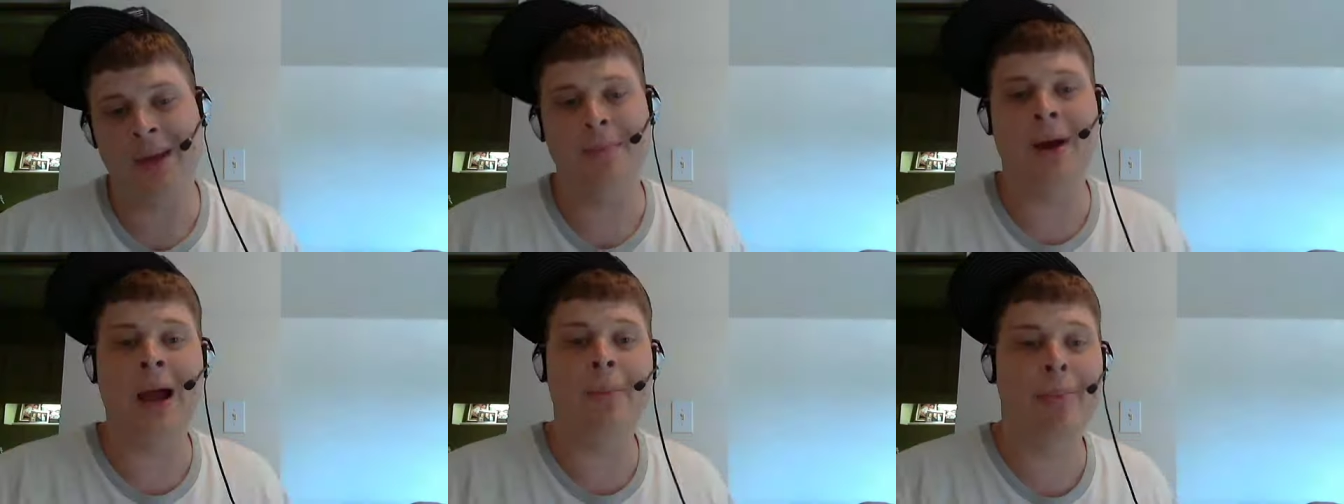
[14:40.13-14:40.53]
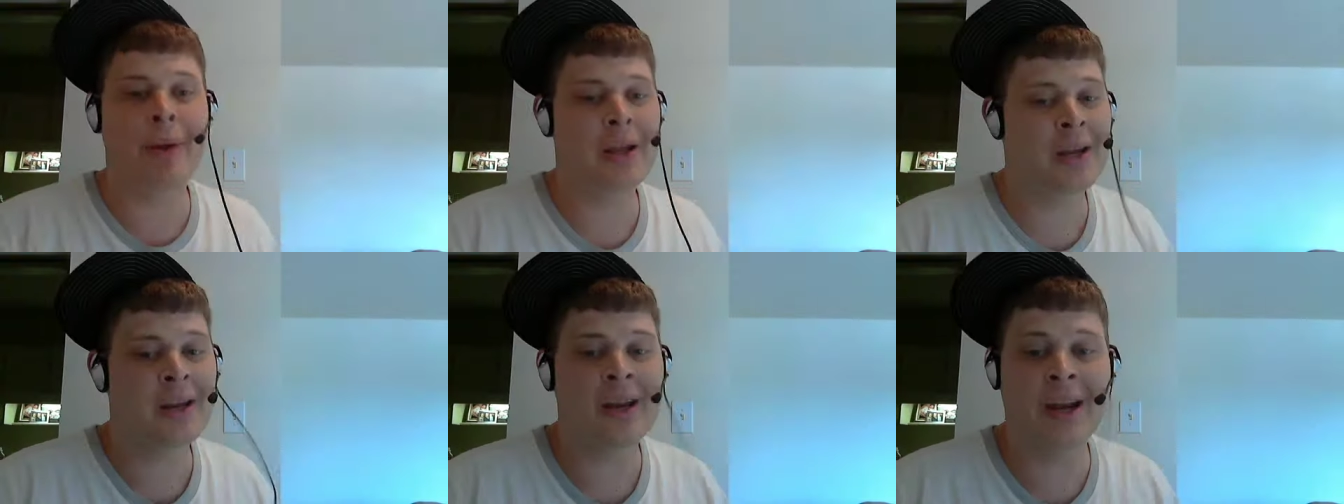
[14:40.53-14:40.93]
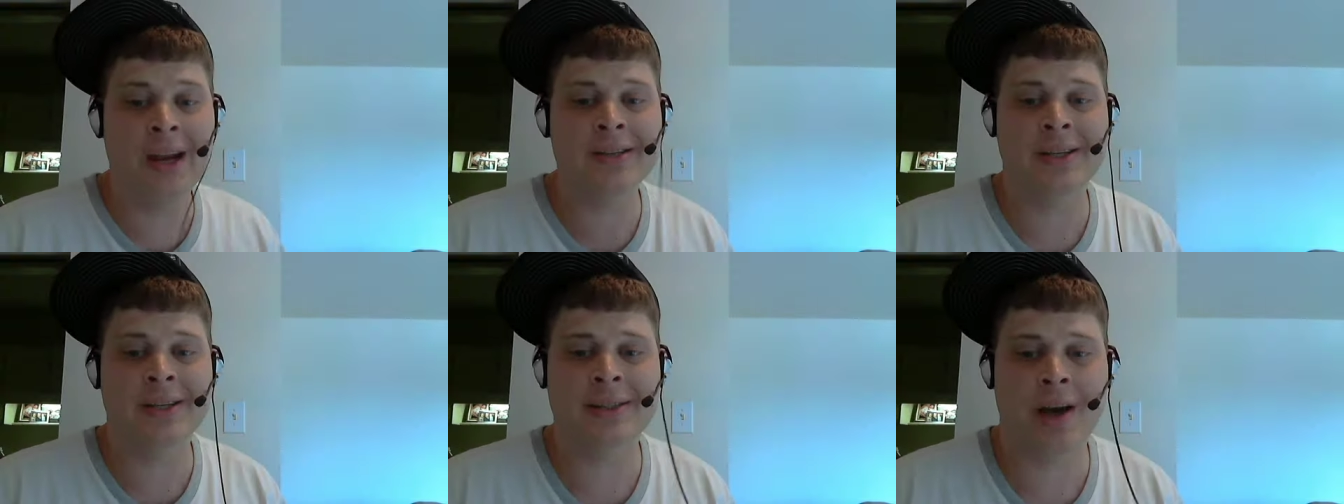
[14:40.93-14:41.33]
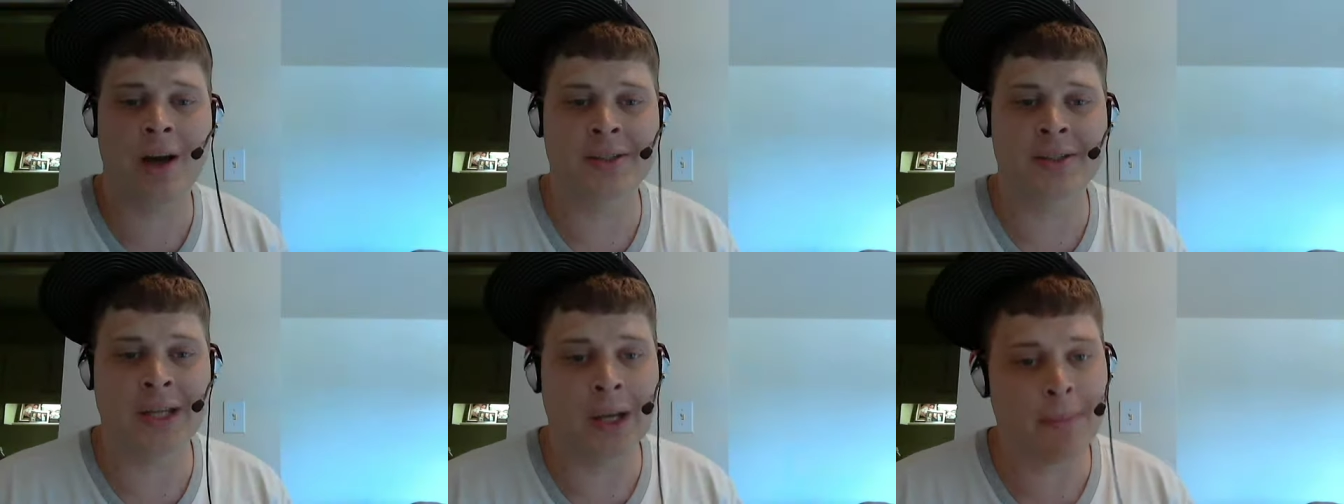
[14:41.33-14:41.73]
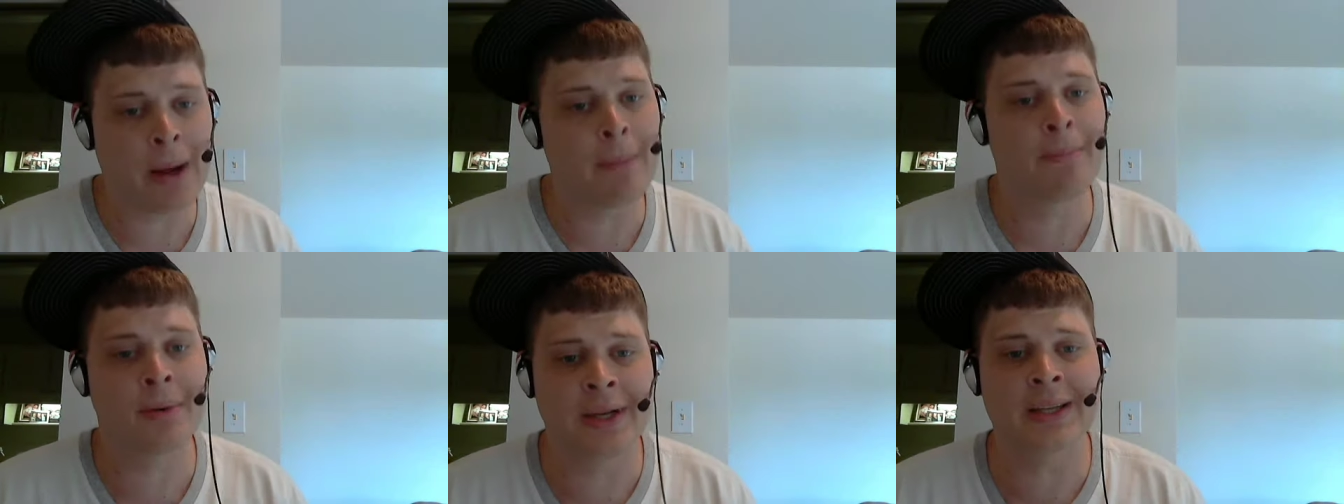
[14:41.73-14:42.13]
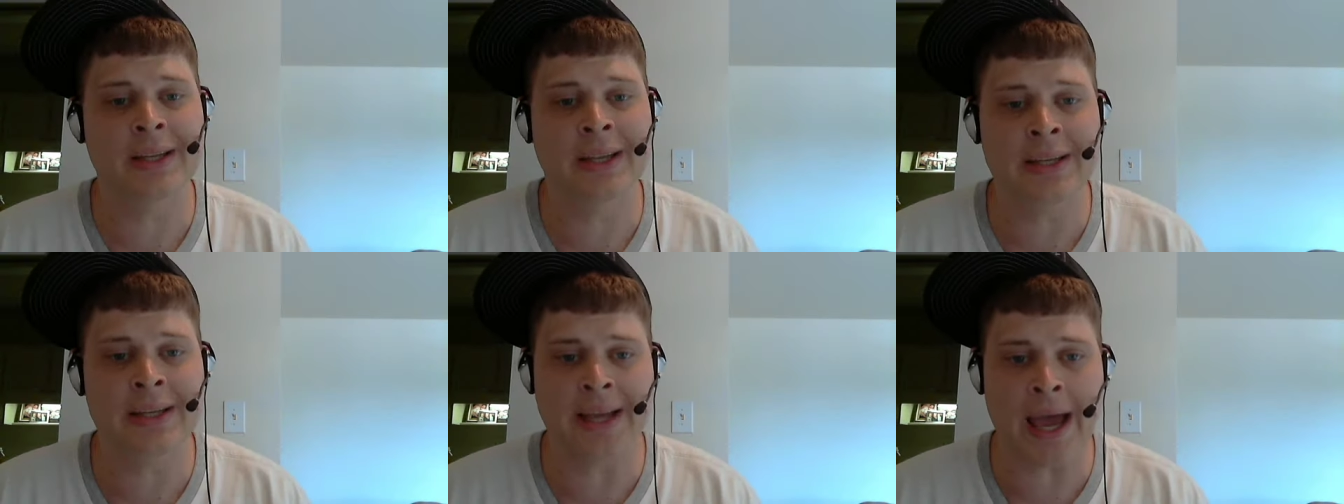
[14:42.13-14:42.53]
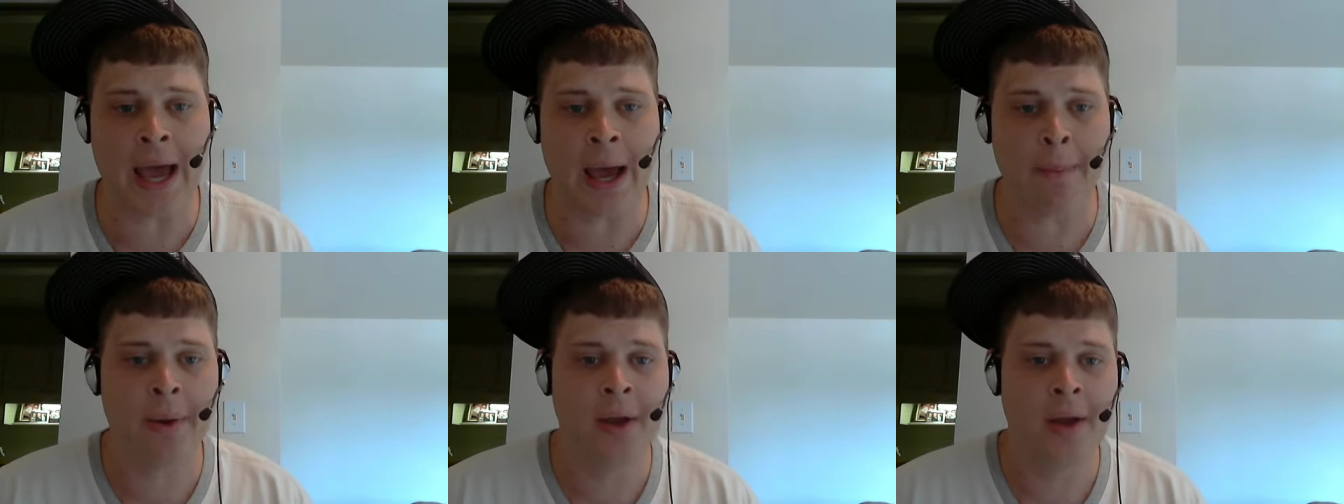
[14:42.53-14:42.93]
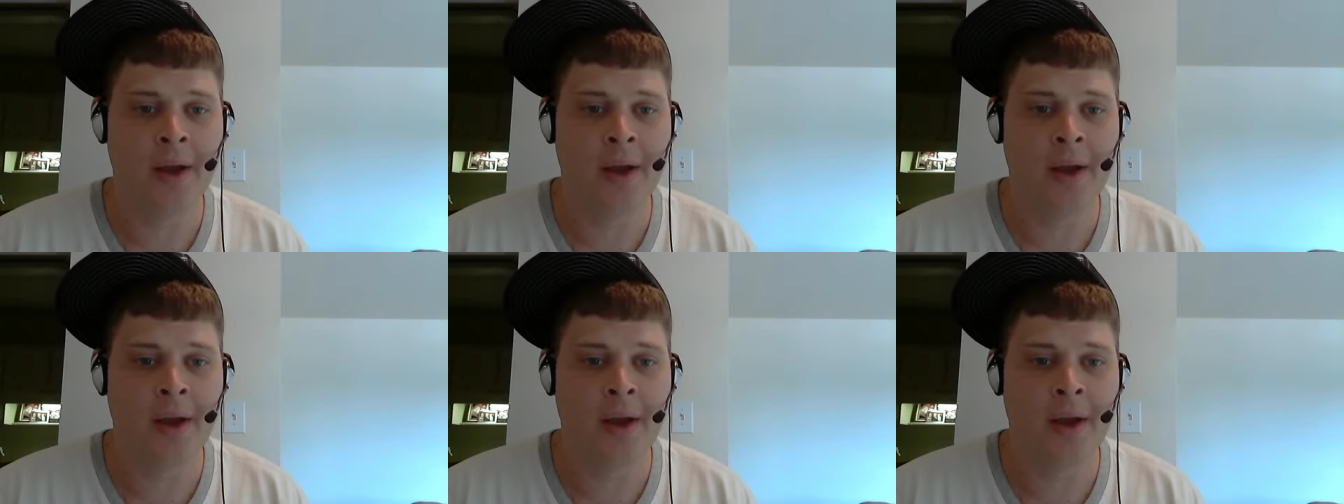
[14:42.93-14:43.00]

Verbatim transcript: In my opinion, it is a toss-up. I'm predicting Zab,